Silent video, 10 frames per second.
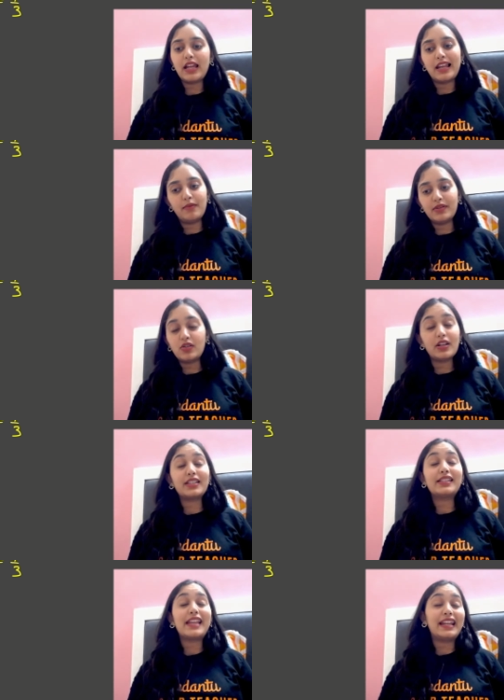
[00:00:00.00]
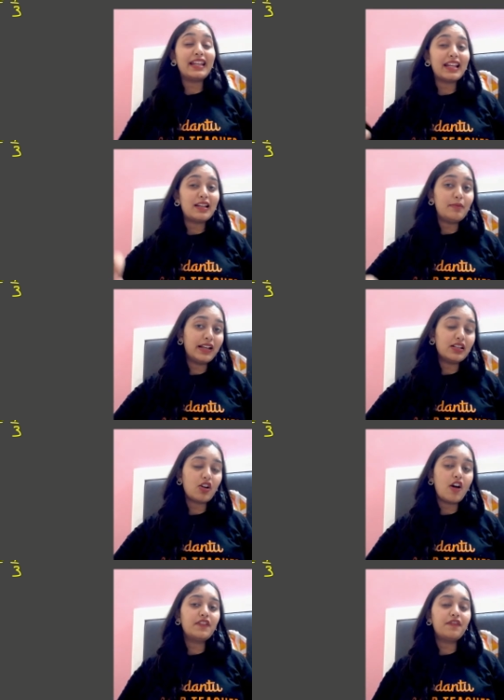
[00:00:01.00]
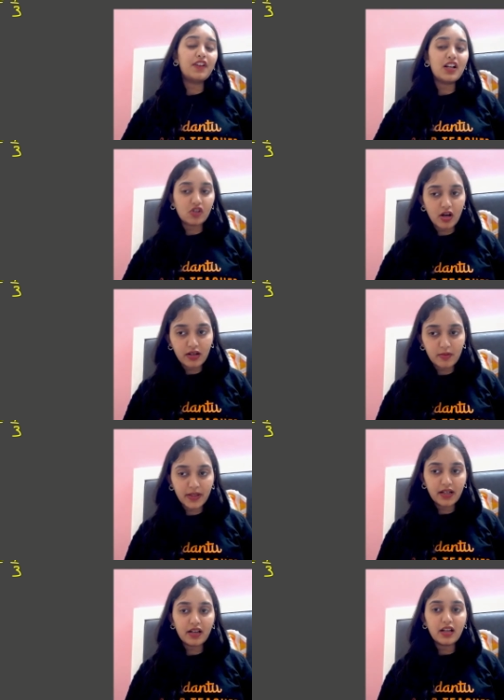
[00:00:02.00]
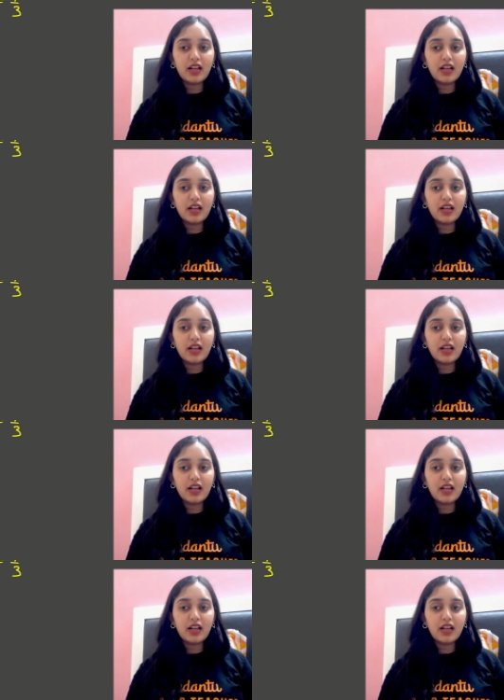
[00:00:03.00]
element of the first ordered pair